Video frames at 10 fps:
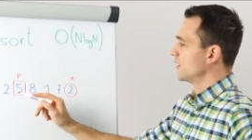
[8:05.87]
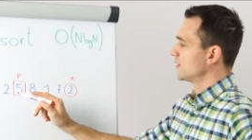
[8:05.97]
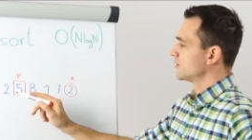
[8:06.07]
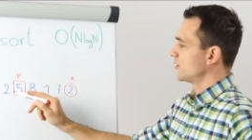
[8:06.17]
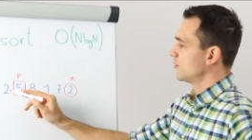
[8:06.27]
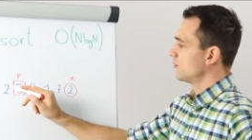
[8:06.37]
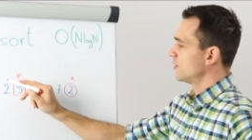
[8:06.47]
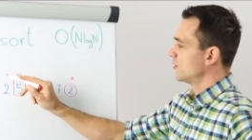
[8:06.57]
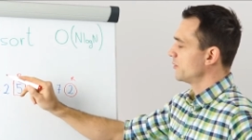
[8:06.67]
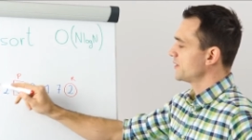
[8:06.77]

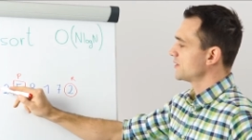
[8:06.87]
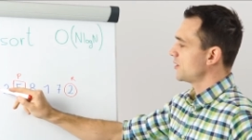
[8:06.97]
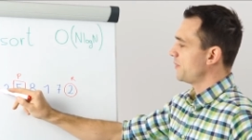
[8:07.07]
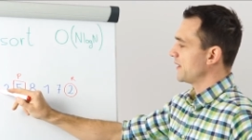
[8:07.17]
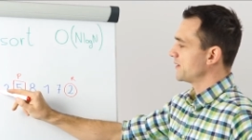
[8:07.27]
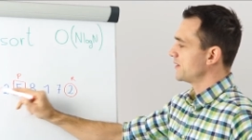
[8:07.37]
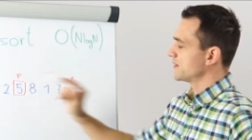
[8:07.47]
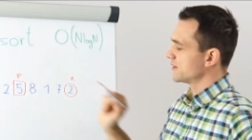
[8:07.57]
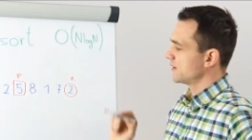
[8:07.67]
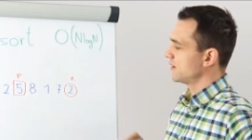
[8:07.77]
So we stop at
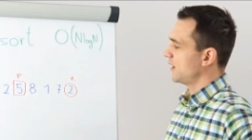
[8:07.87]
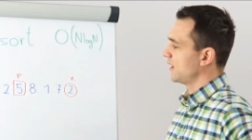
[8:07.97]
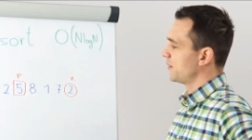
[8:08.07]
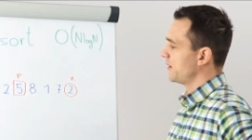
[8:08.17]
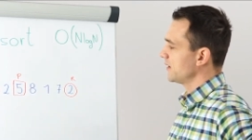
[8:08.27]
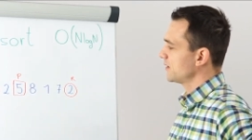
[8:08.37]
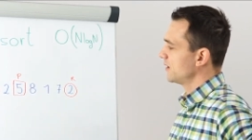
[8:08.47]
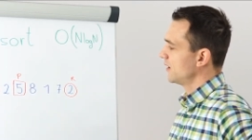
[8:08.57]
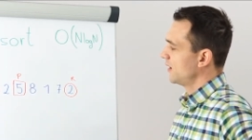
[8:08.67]
this element